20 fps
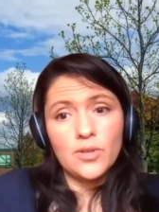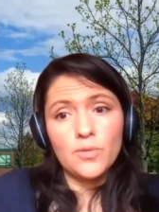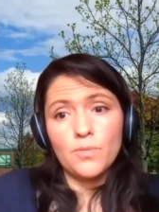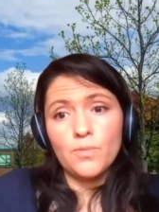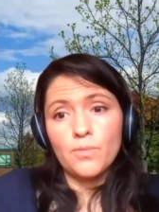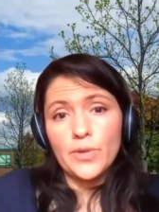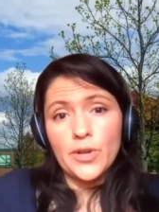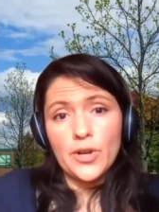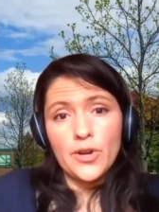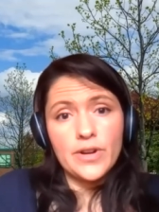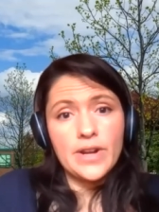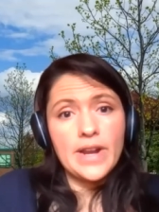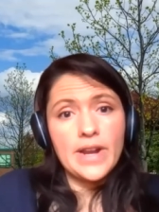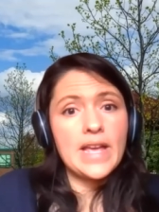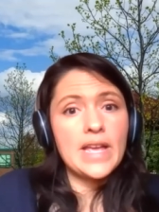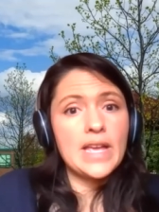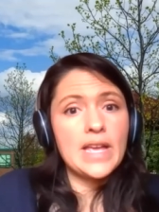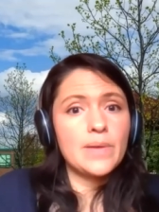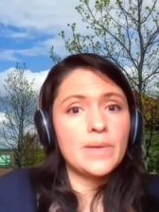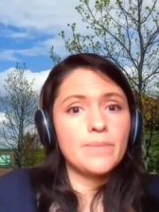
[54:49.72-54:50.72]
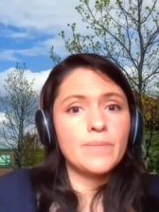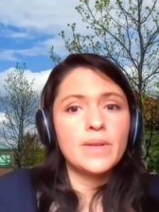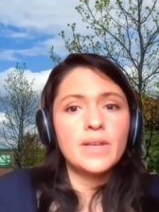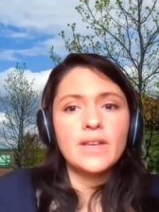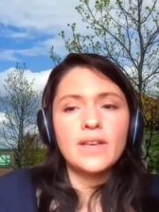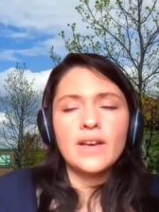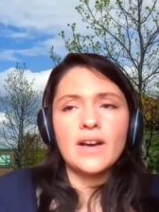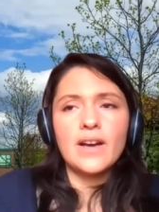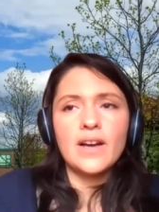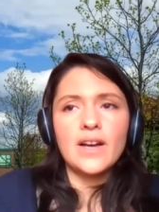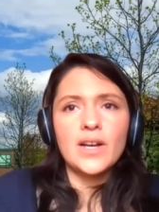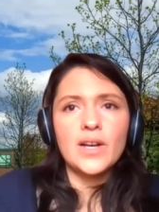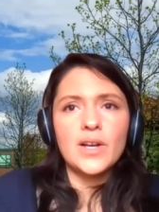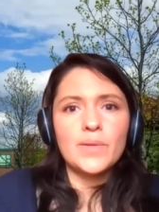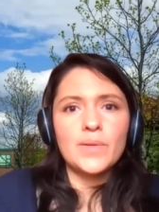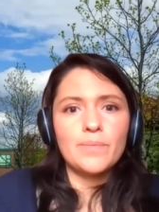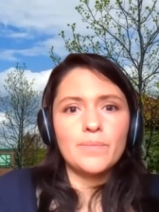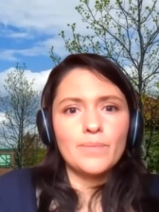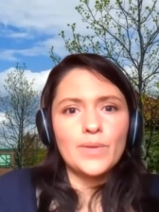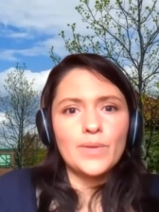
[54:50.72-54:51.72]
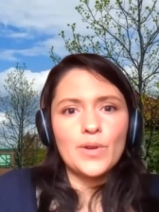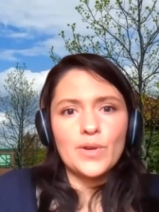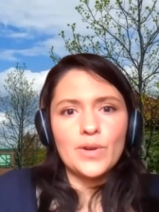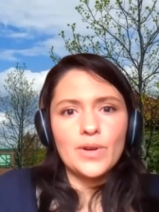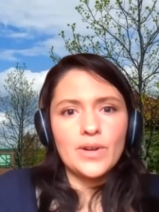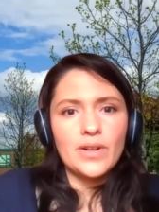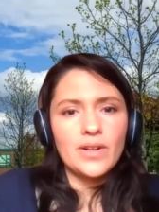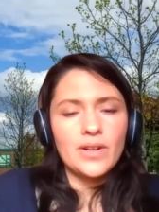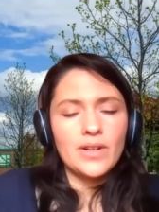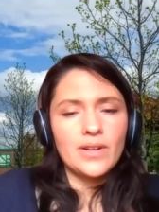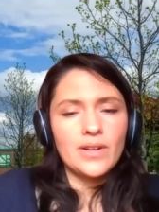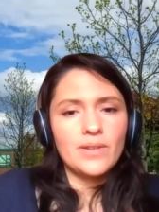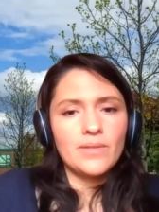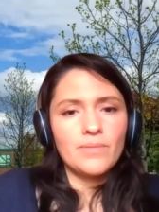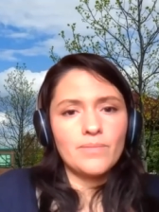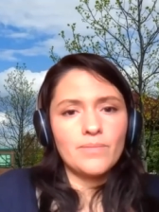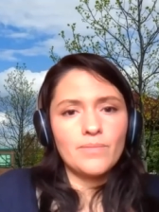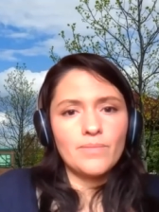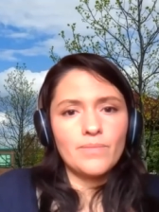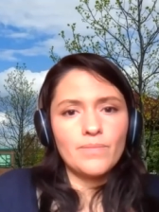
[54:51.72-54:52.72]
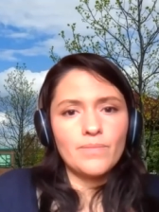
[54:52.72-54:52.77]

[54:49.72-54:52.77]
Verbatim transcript: you know, your name, um, your,